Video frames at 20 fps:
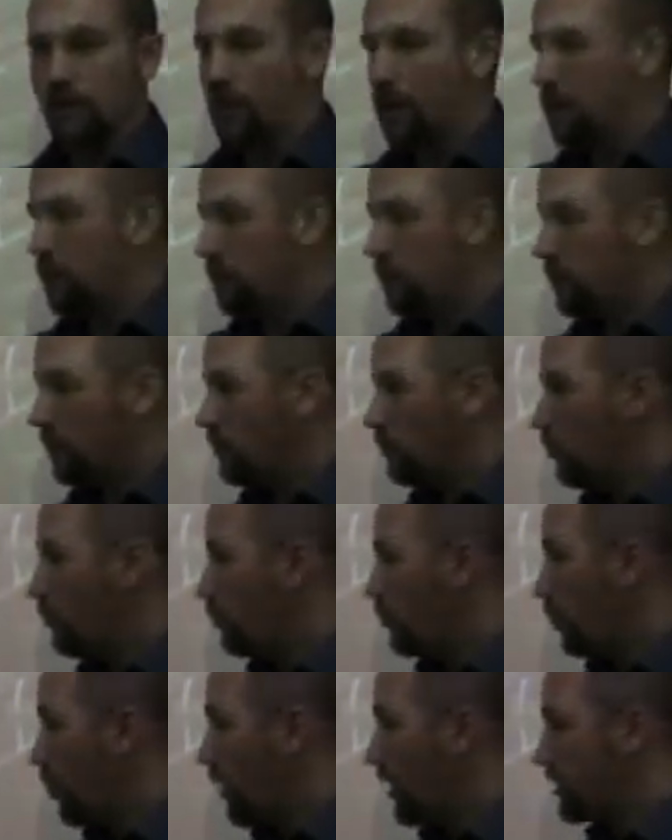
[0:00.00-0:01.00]
and you can
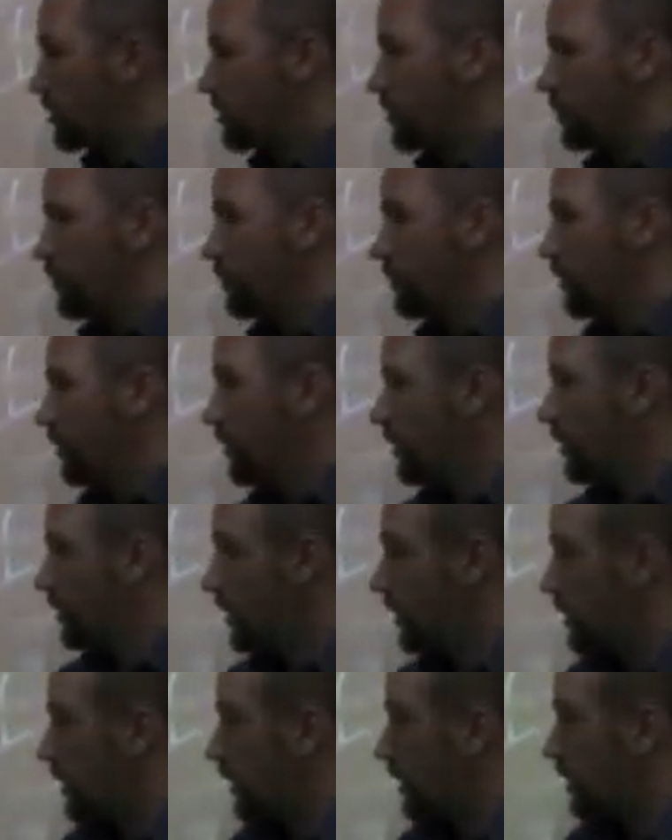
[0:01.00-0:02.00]
watch them.
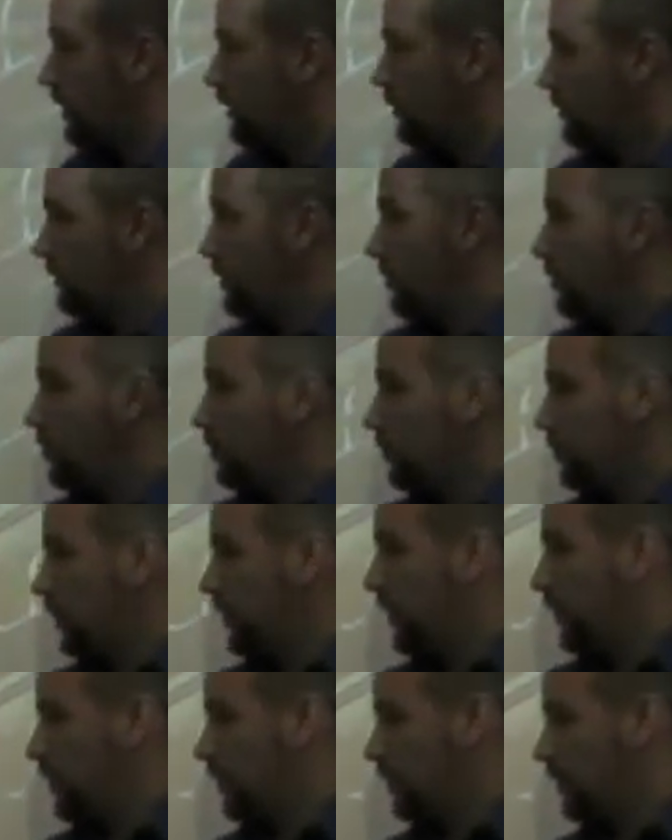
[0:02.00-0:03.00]
If you've got